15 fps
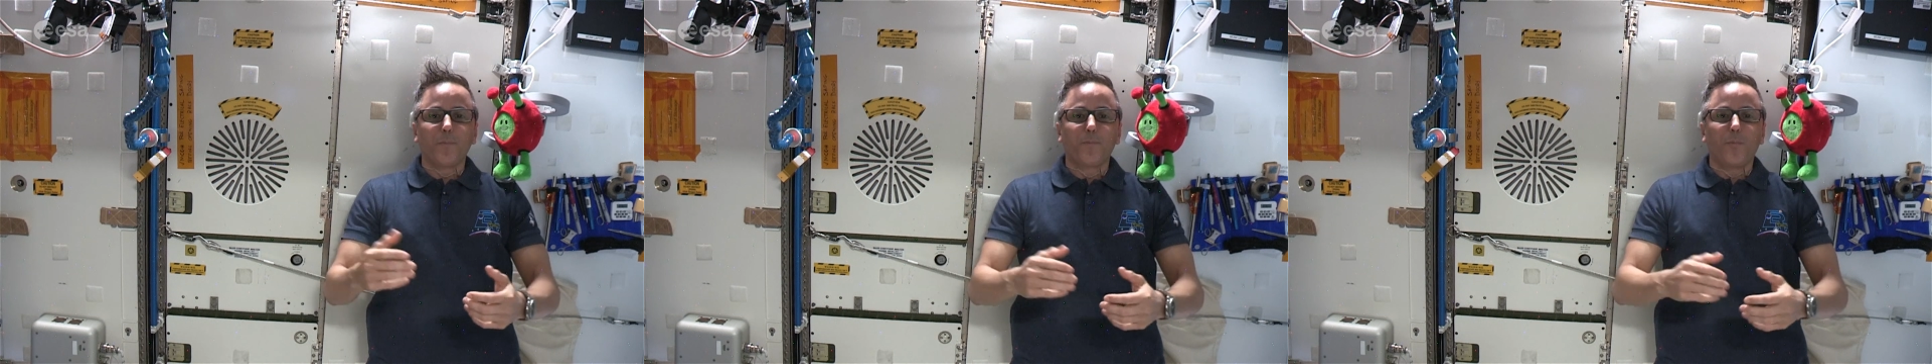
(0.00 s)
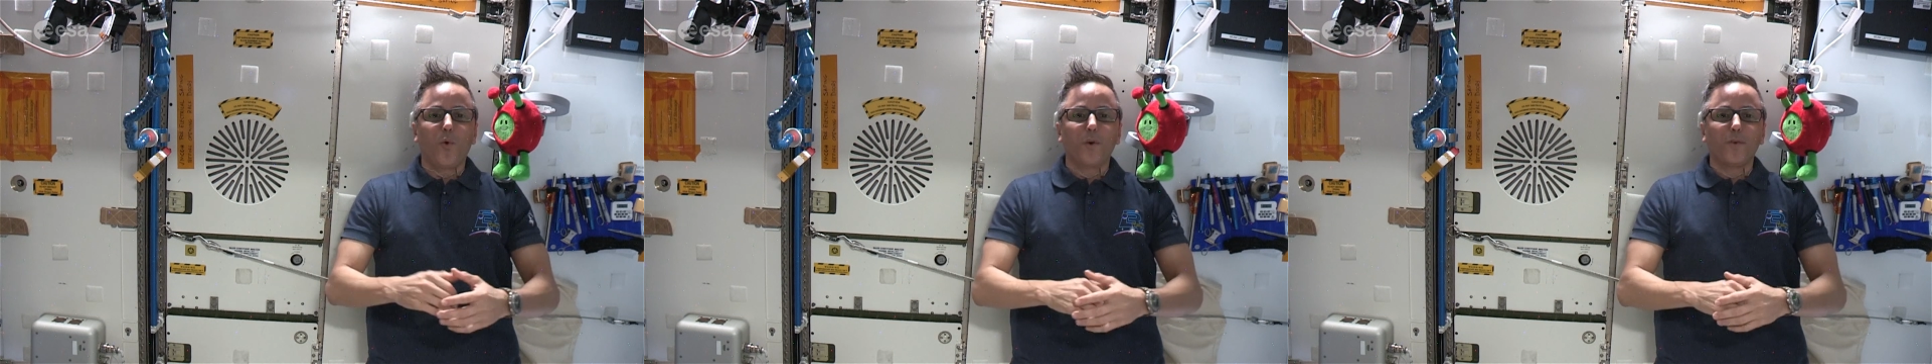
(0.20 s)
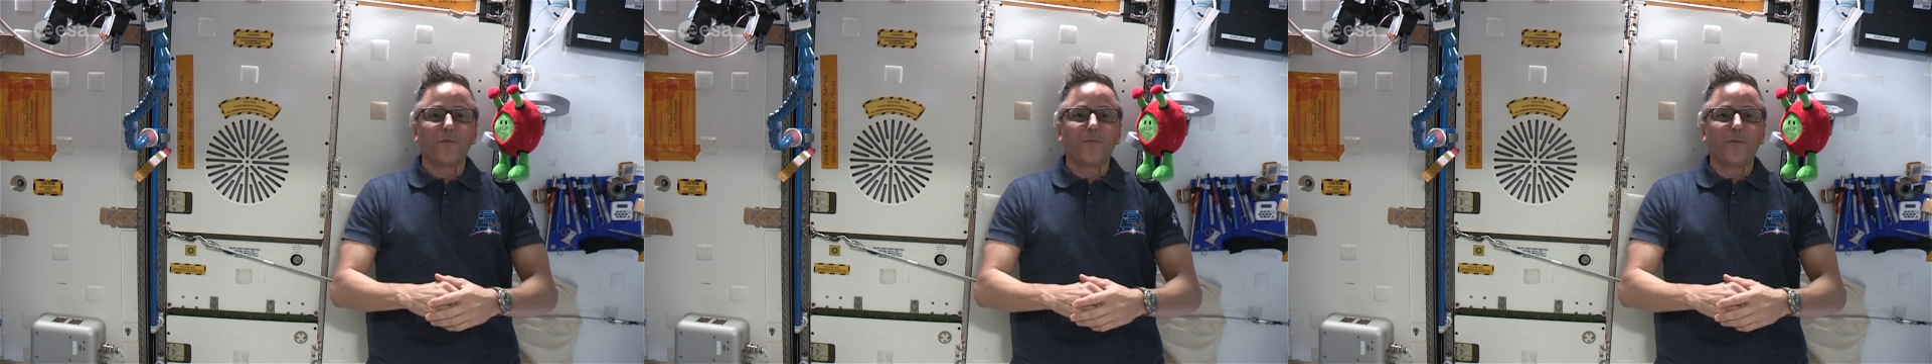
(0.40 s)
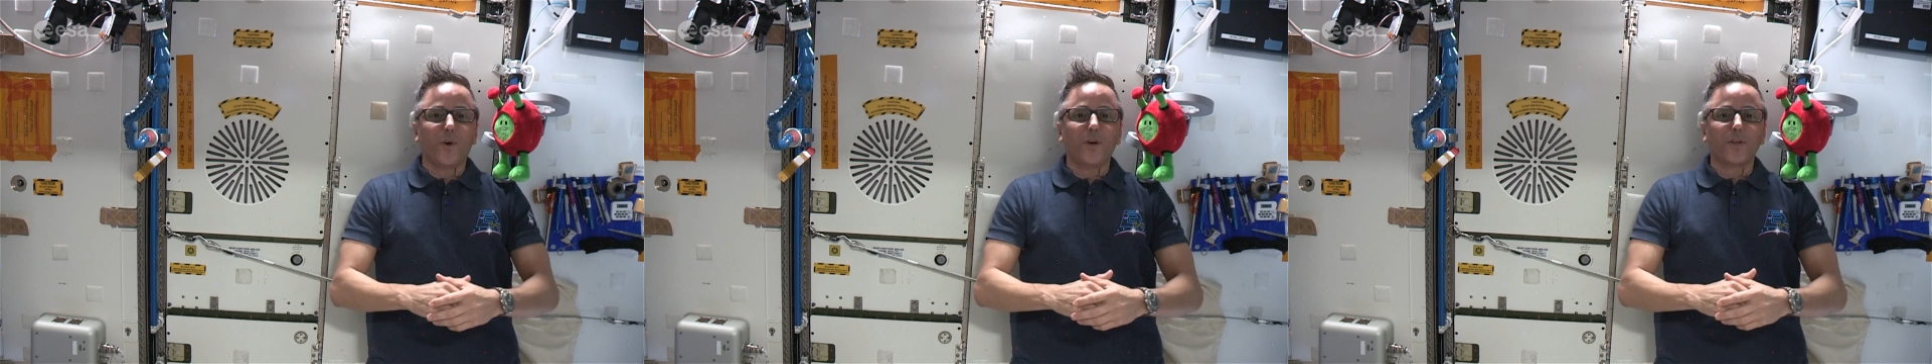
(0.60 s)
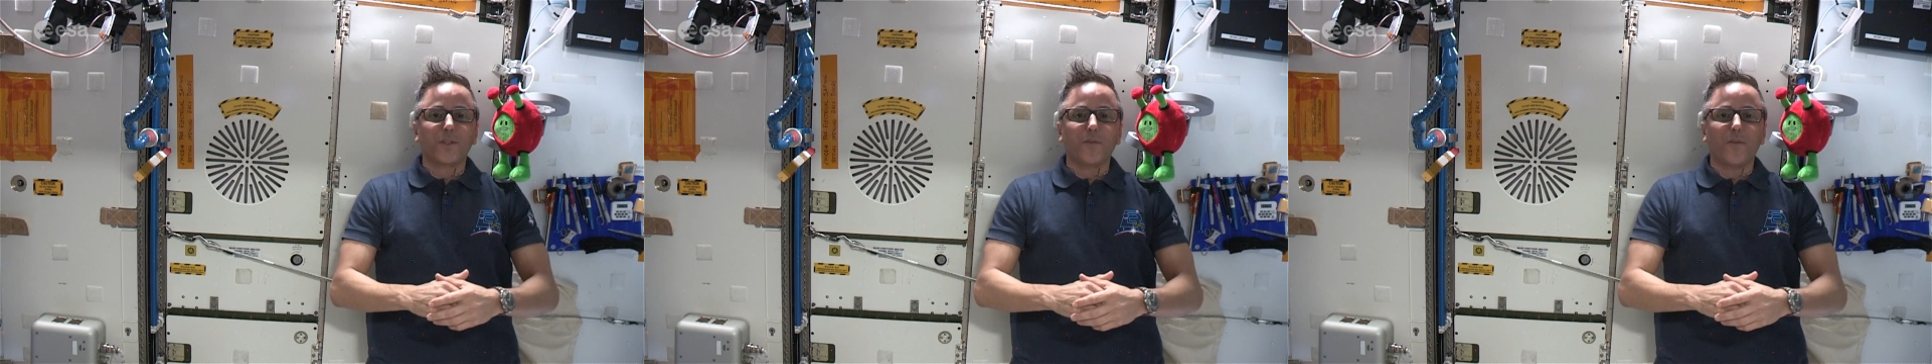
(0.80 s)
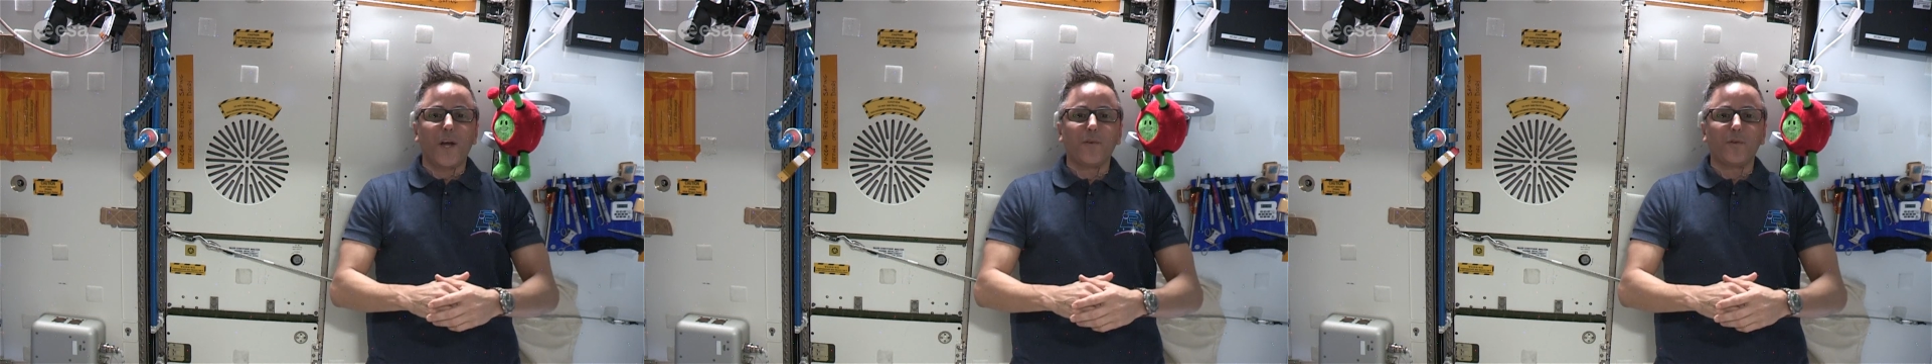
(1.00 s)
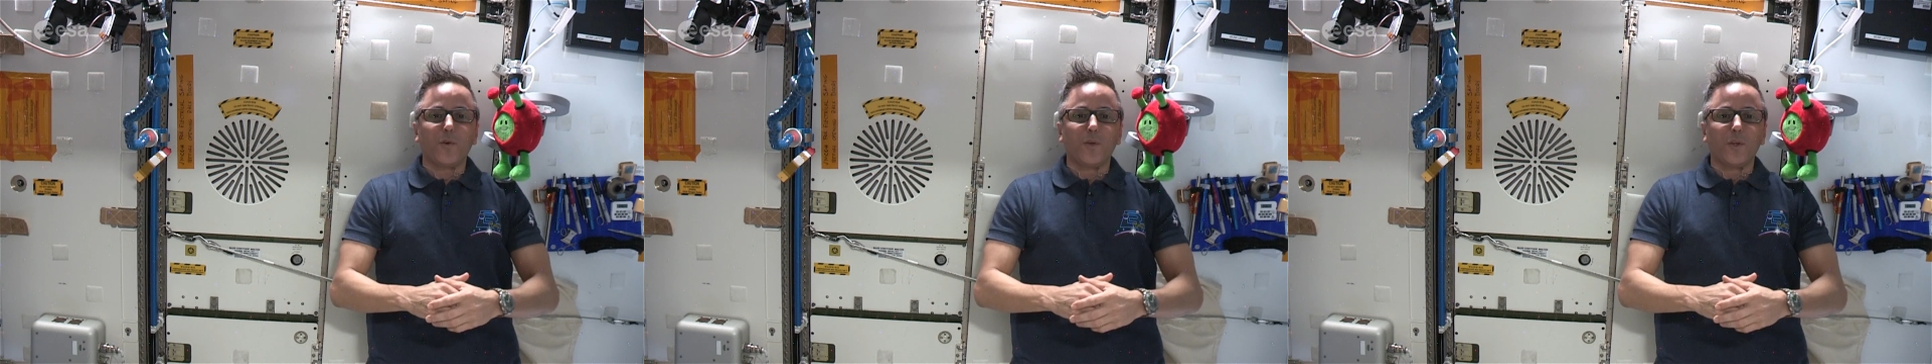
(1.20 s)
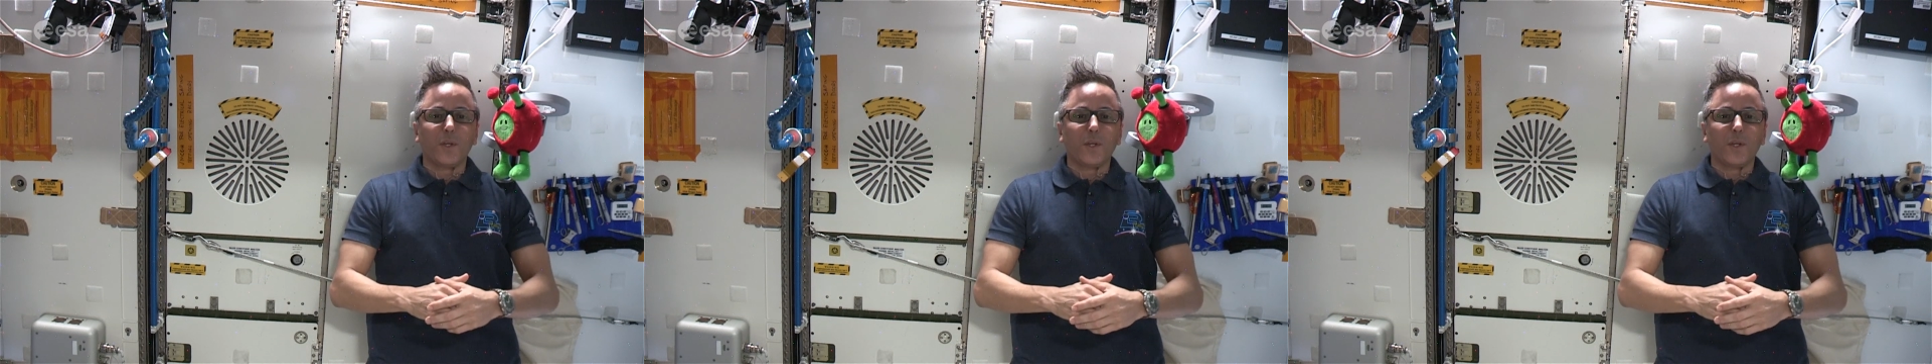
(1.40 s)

important for our survival.